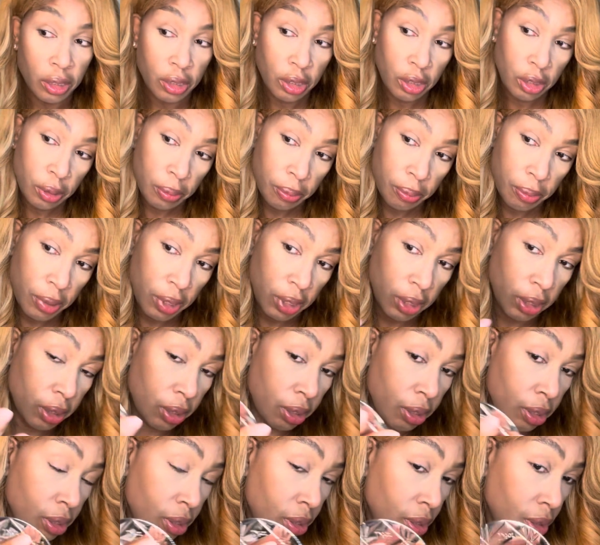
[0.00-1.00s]
to me.
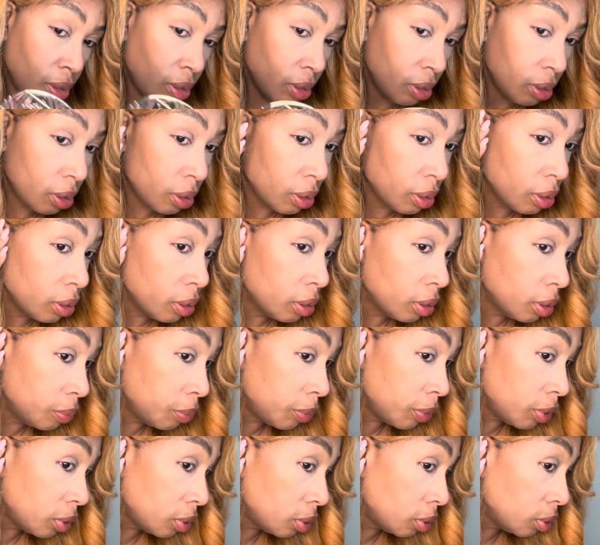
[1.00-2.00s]
Let
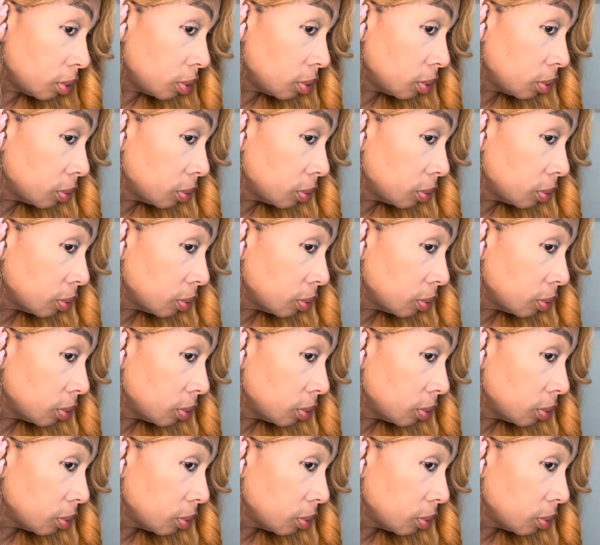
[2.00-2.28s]
me see.